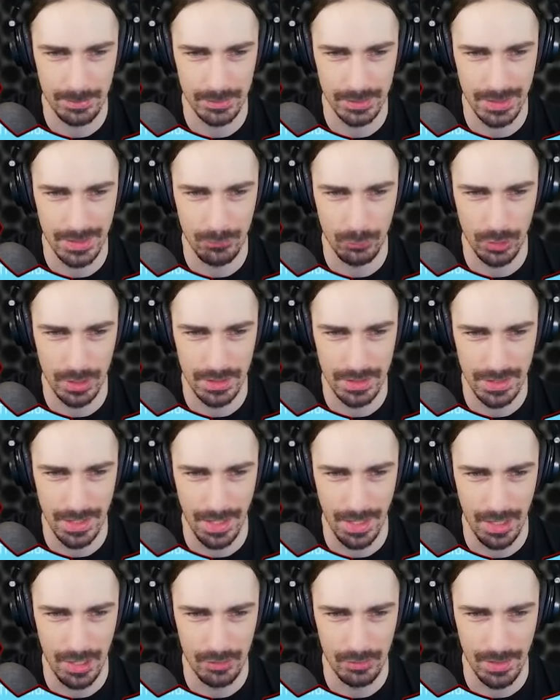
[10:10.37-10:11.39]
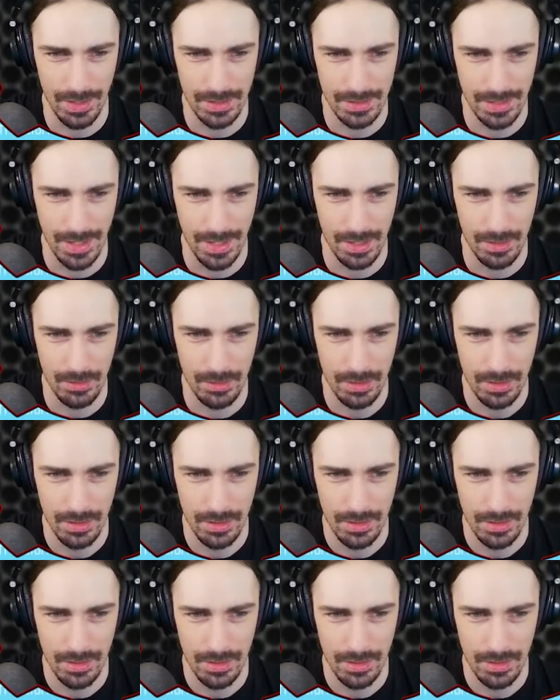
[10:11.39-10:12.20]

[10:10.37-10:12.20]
believe we're in the air right now.